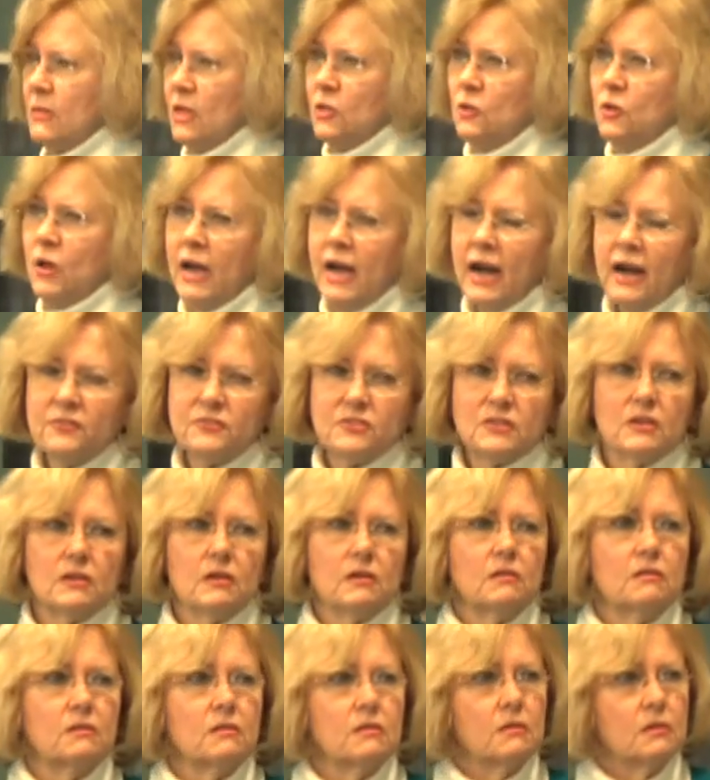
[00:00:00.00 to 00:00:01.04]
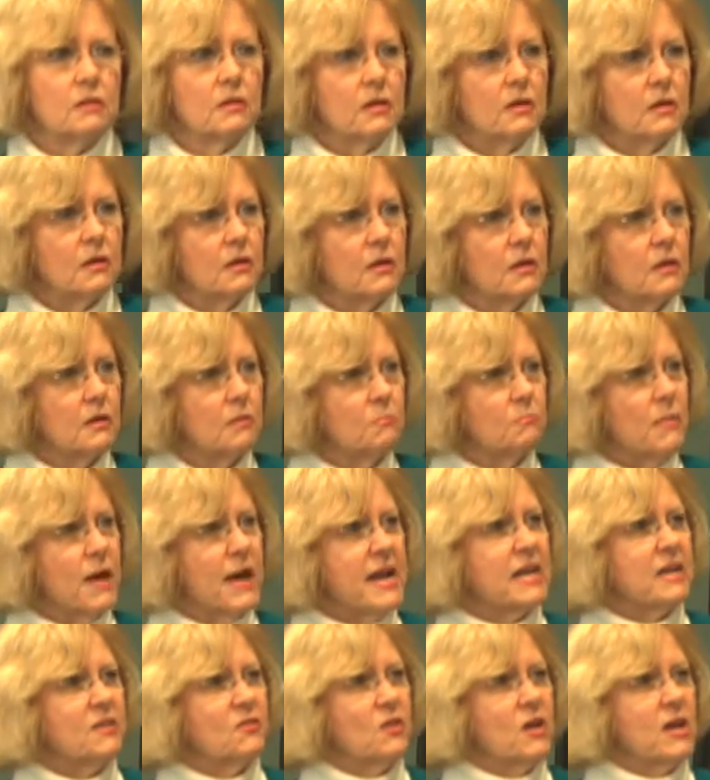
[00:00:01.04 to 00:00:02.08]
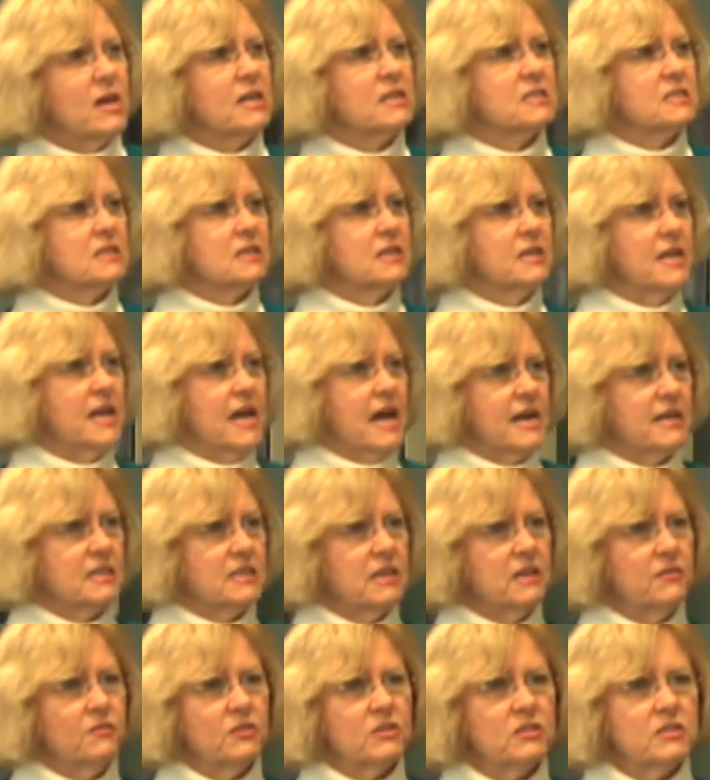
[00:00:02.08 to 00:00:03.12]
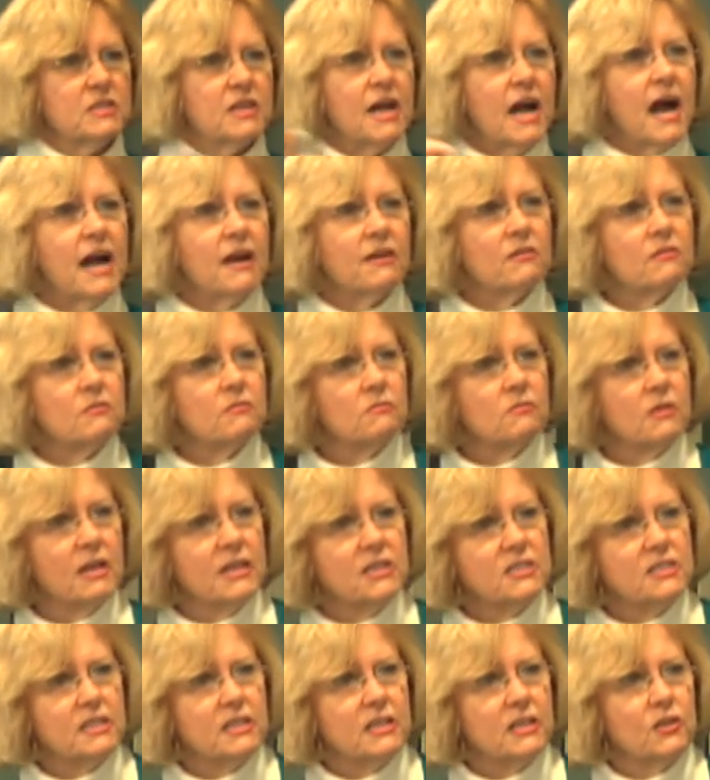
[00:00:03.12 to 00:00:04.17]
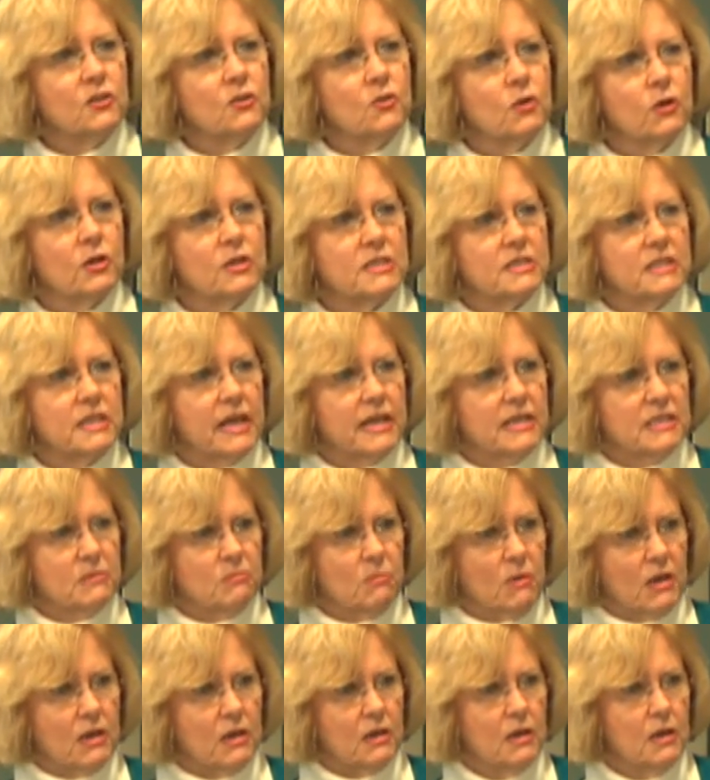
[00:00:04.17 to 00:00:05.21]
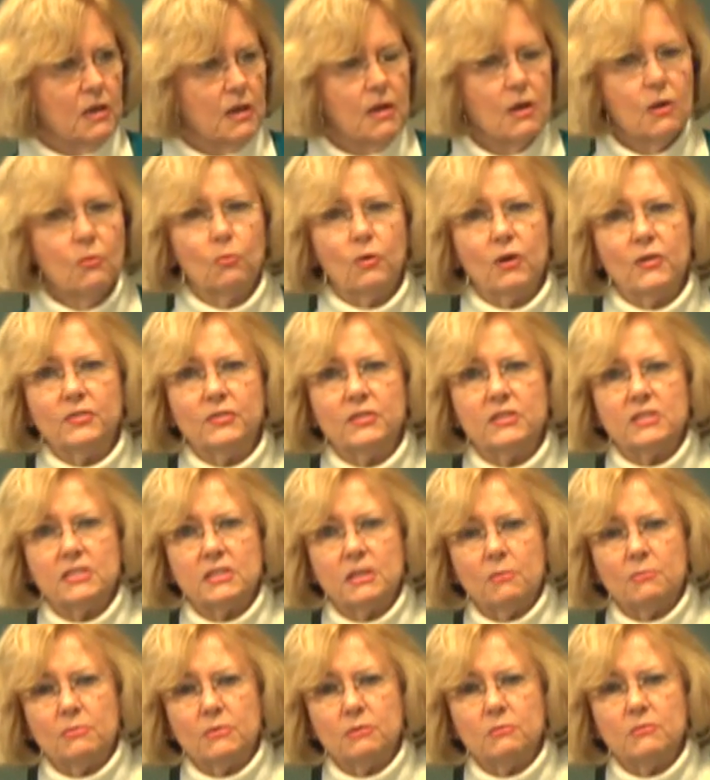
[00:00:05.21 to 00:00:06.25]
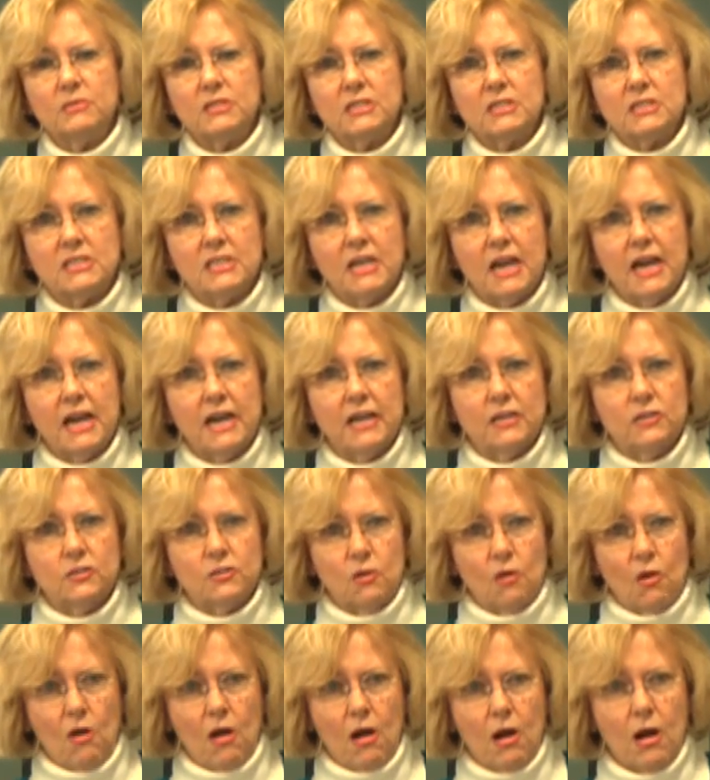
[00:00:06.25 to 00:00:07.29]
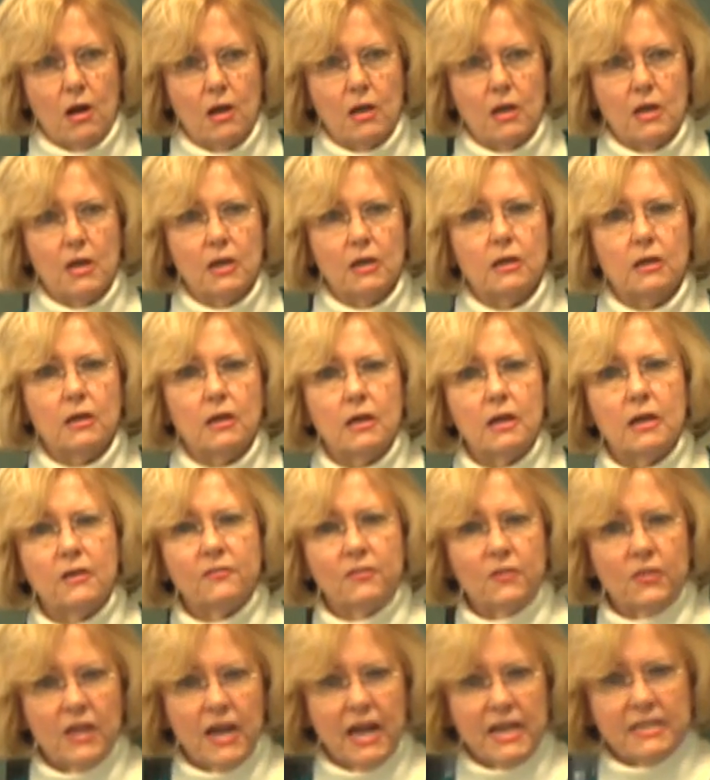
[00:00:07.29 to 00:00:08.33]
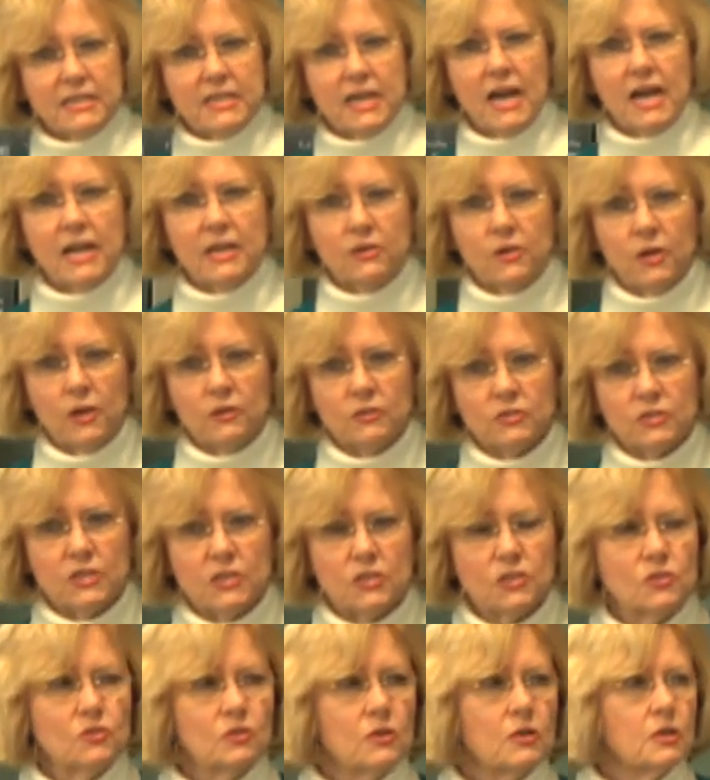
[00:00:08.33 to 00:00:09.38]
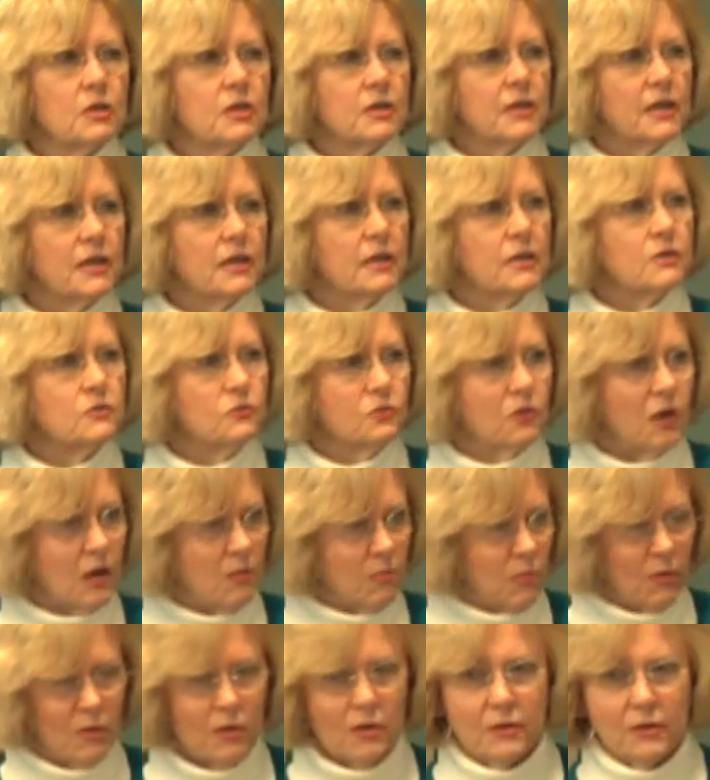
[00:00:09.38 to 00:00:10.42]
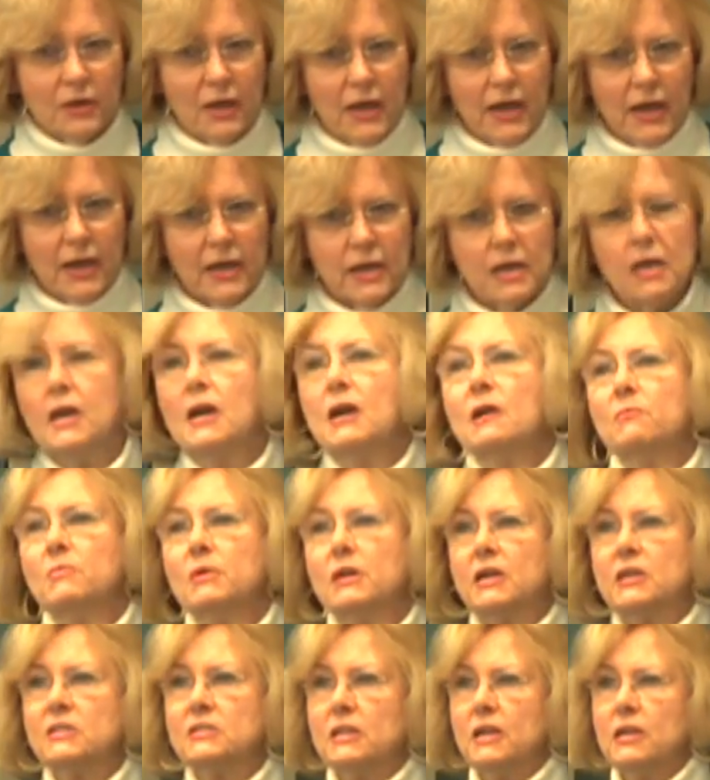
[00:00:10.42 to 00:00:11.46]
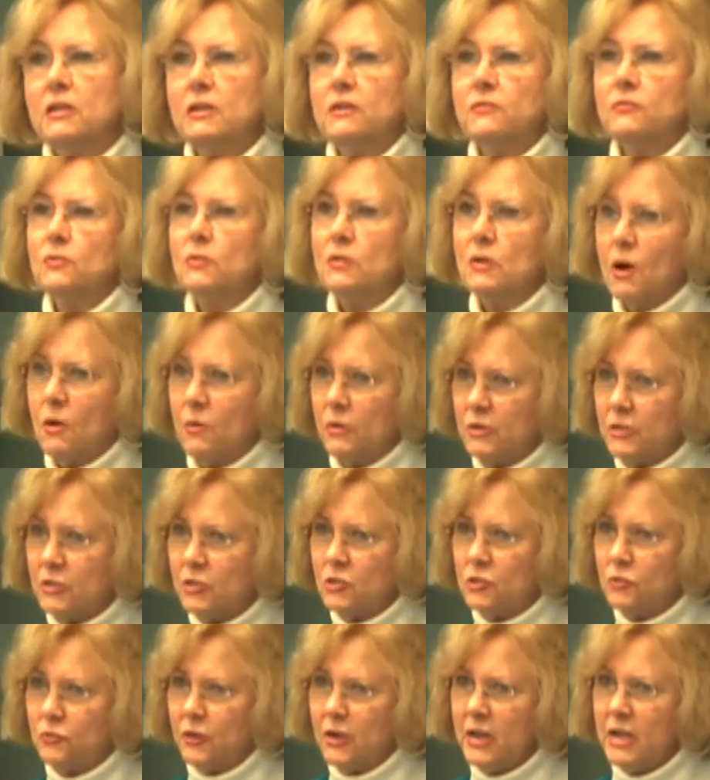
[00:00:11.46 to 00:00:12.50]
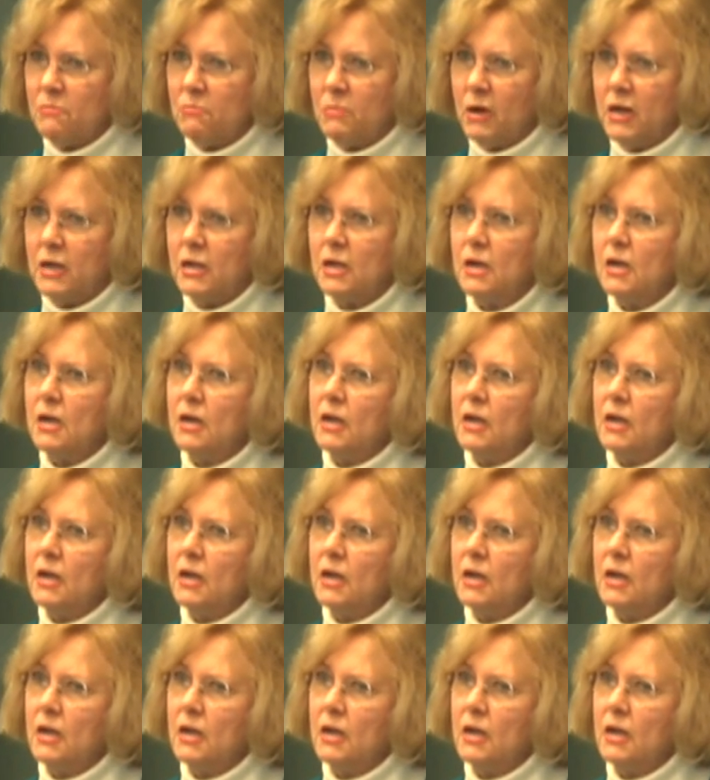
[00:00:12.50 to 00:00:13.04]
you have to make things connect. If it's not listed in your assessment, what the symptoms and signs are, for that diagnosis, you're looking at trouble, okay? Because then if you go into treatment,